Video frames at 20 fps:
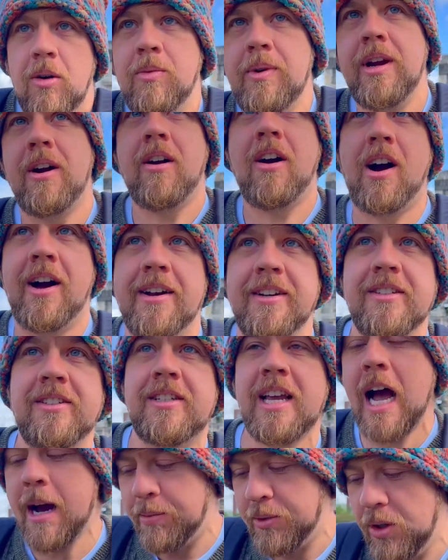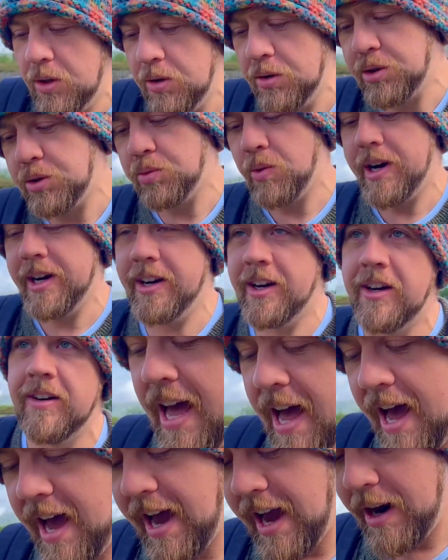we are on Zapdos right now,
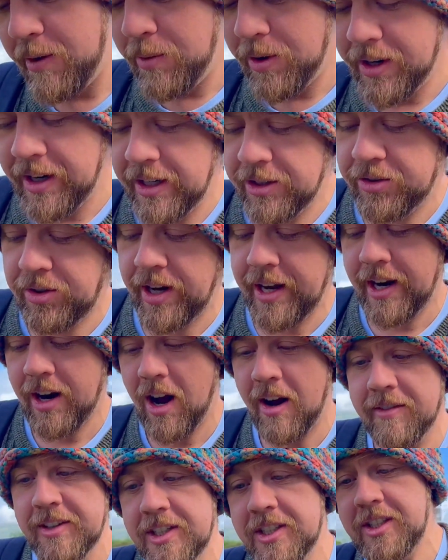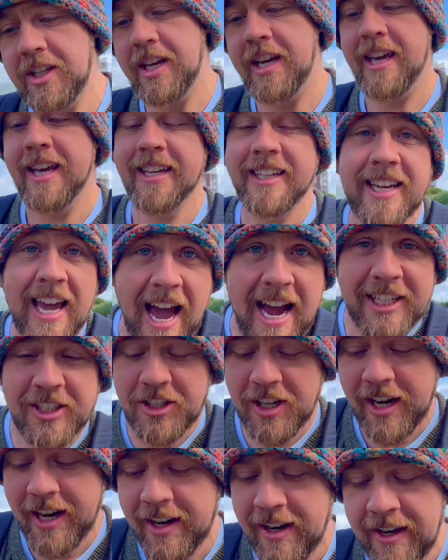and we're gonna try and obviously catch
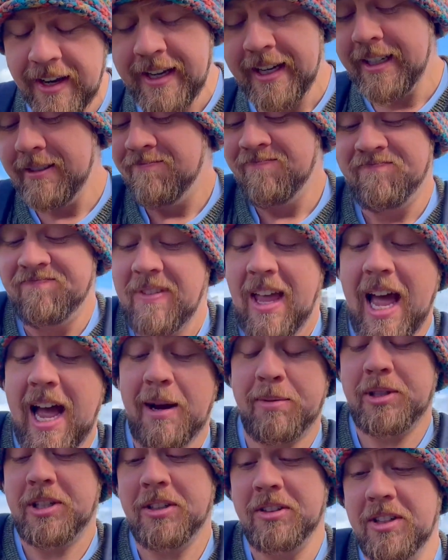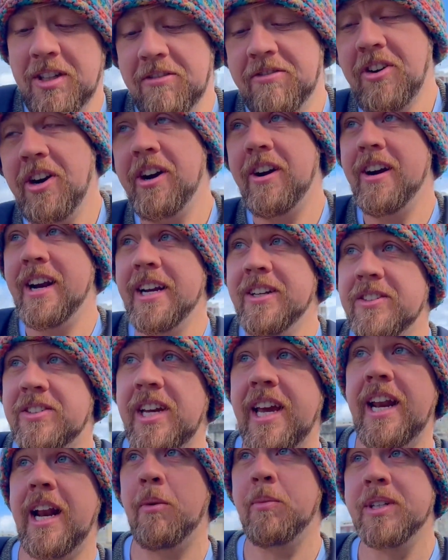it. Absolutely fire,
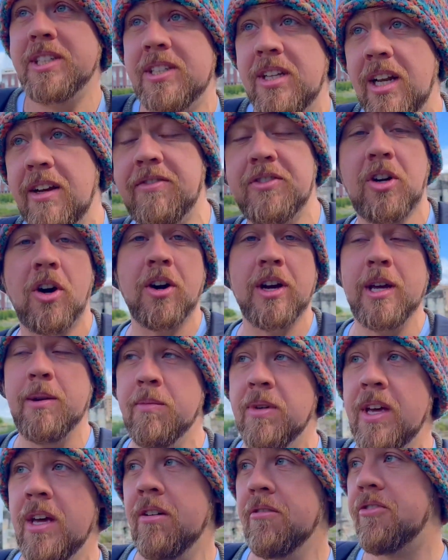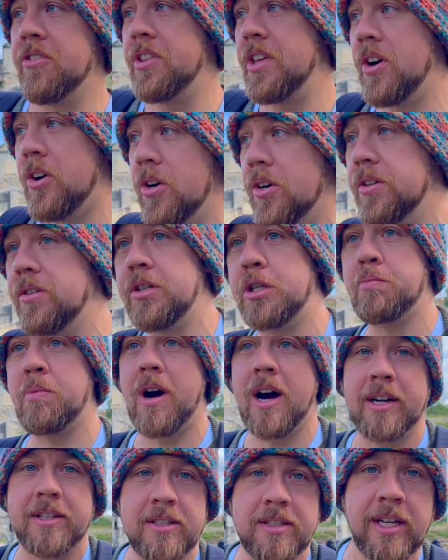insane. And we still have time for the other
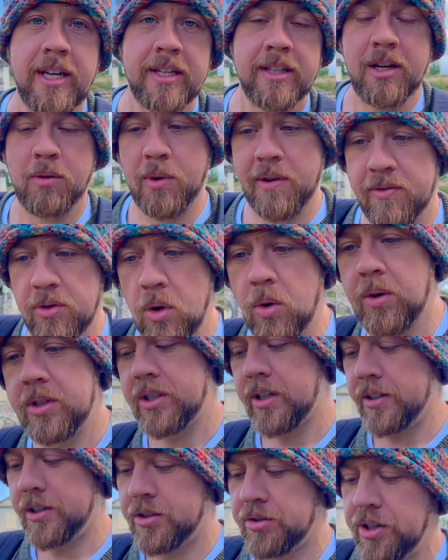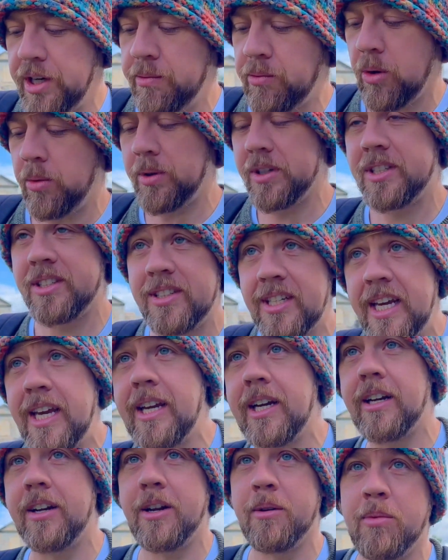spots that we've noticed on stream where we're seeing
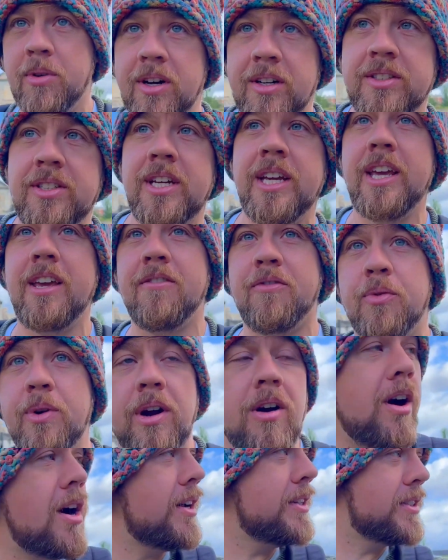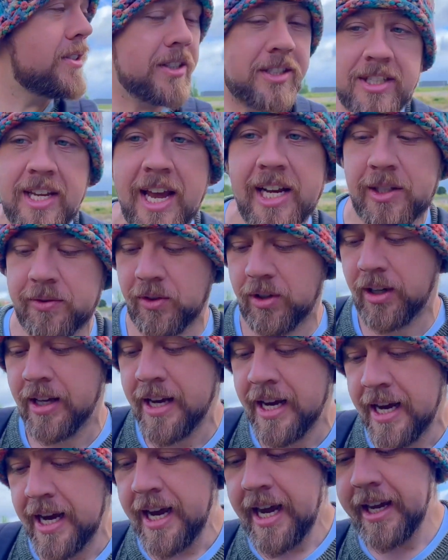Galarian birds if we are unsuccessful
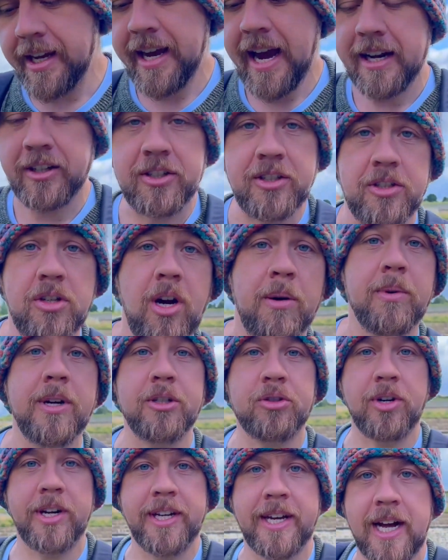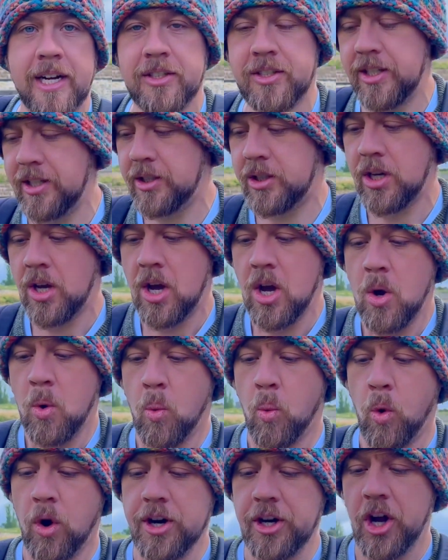in catching it. So I'm gonna try and catch this
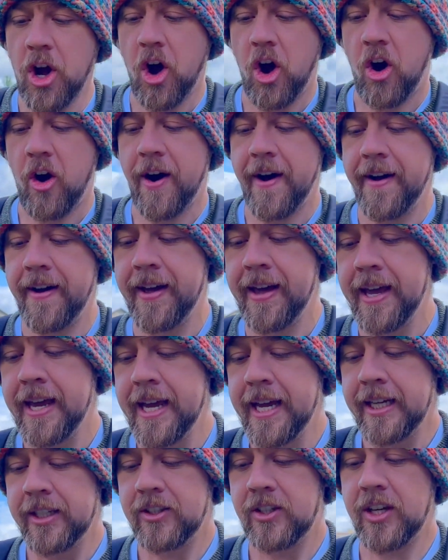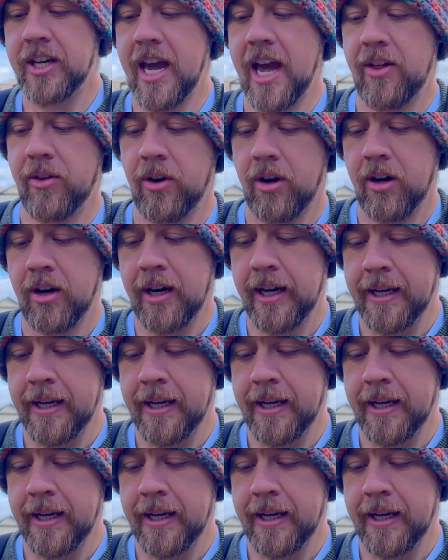one go together.